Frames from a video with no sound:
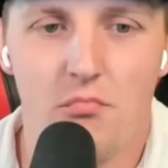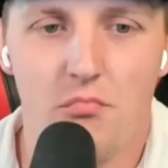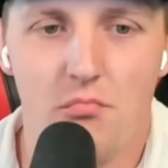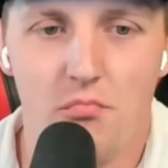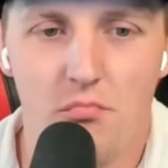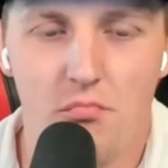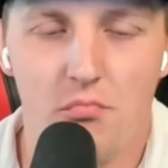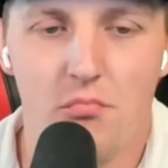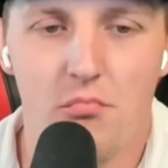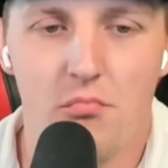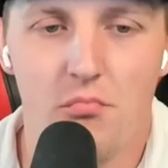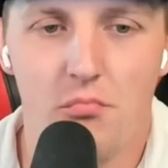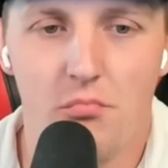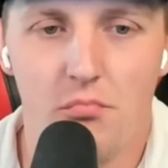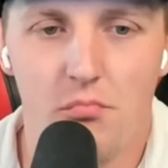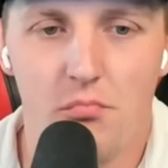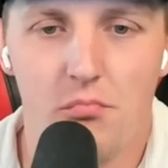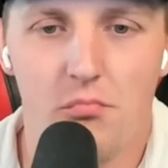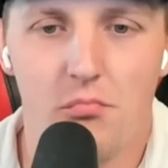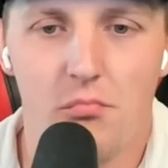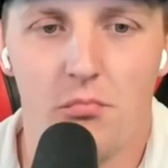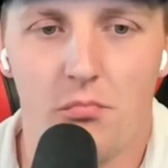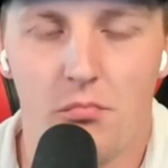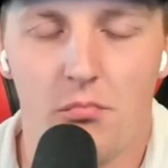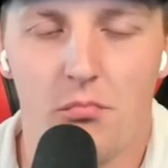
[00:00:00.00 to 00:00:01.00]

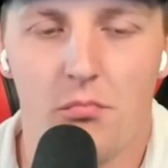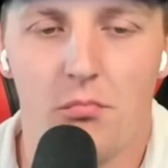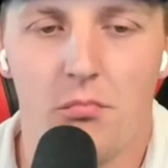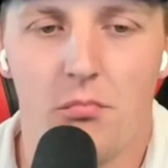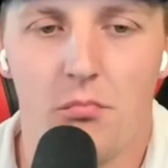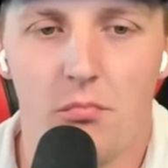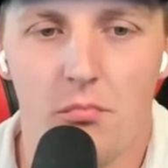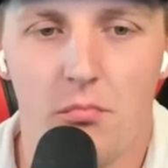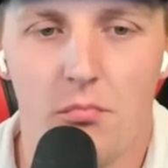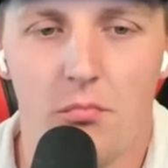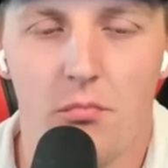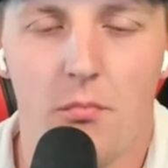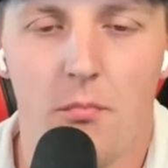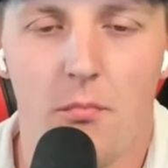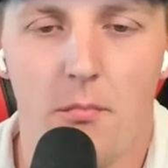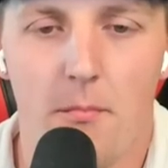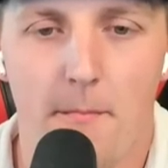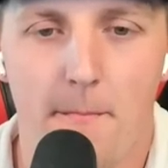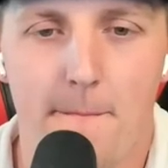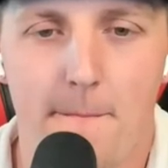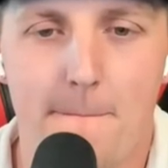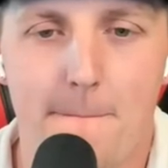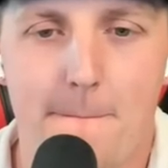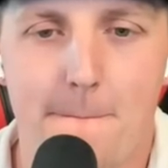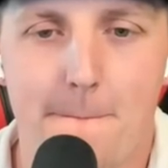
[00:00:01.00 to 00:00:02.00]

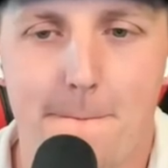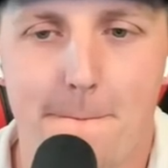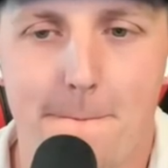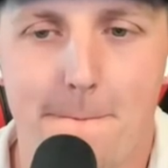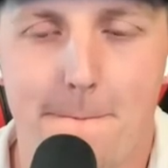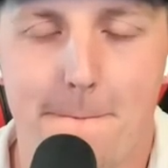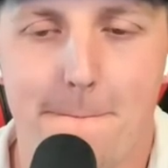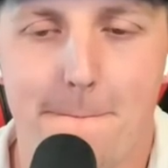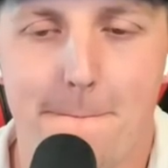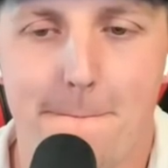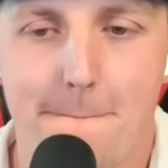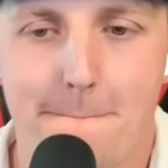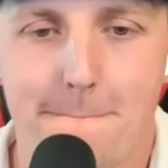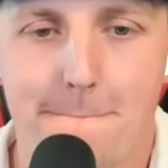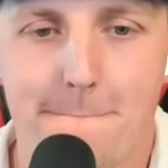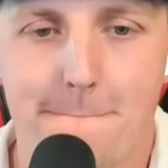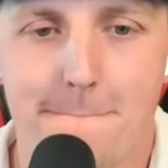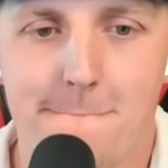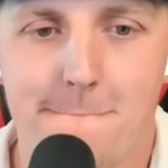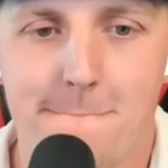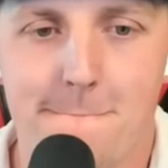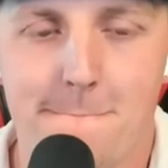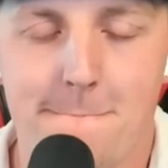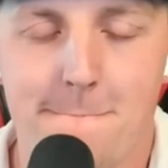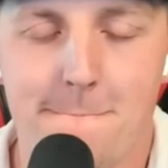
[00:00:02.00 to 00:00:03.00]

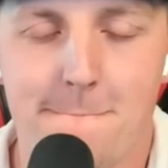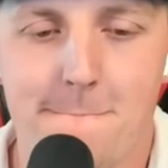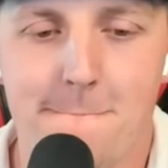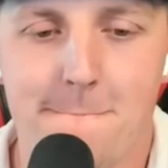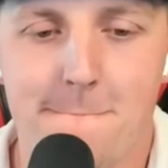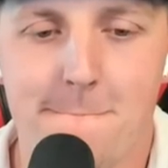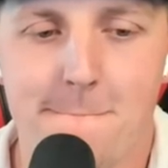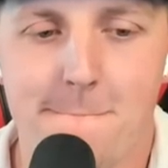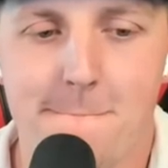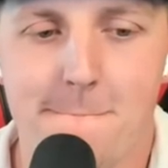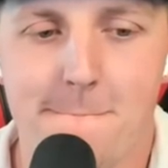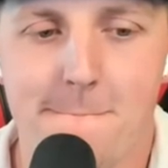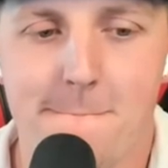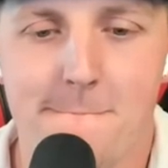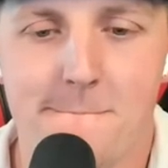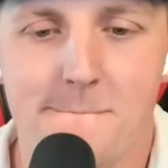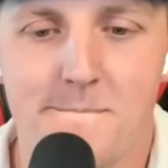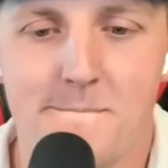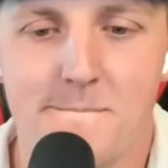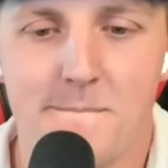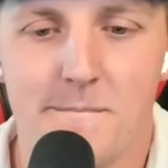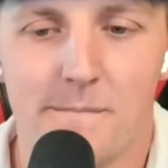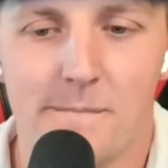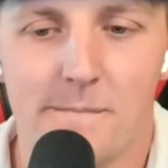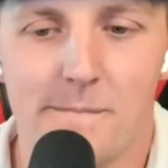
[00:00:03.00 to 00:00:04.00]

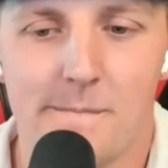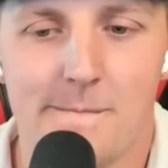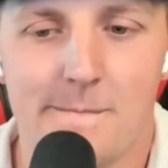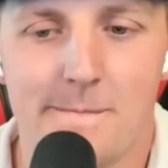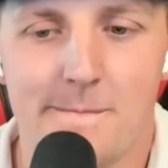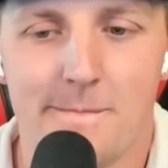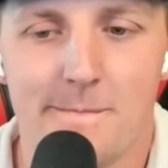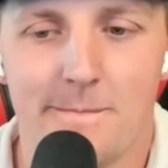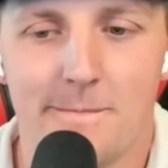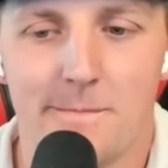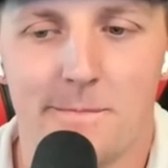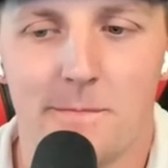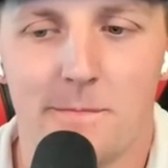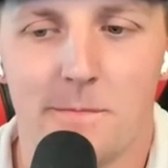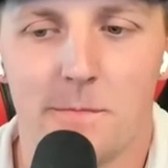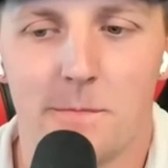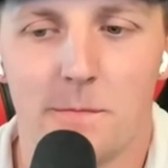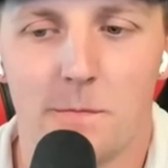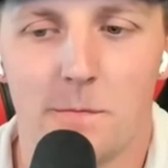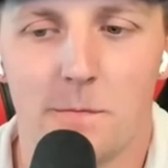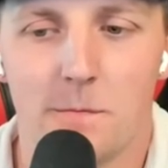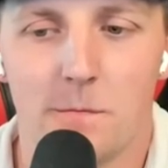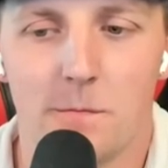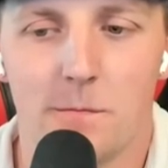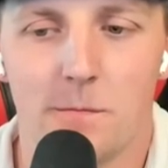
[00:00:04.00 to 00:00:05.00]

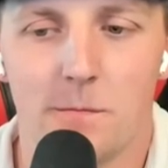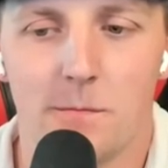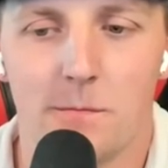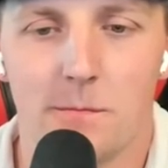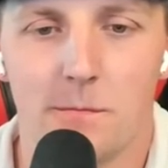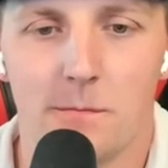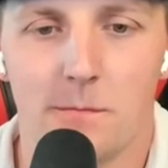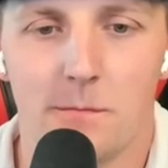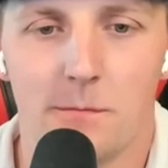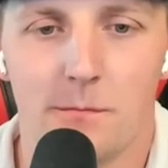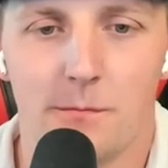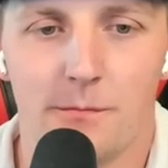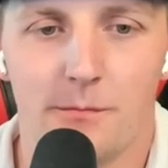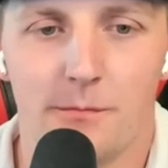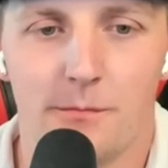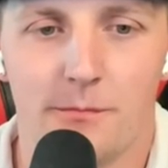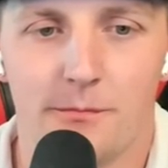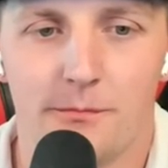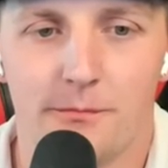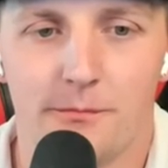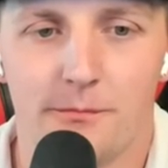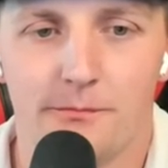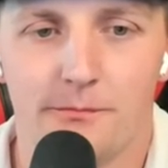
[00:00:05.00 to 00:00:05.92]
(not speaking)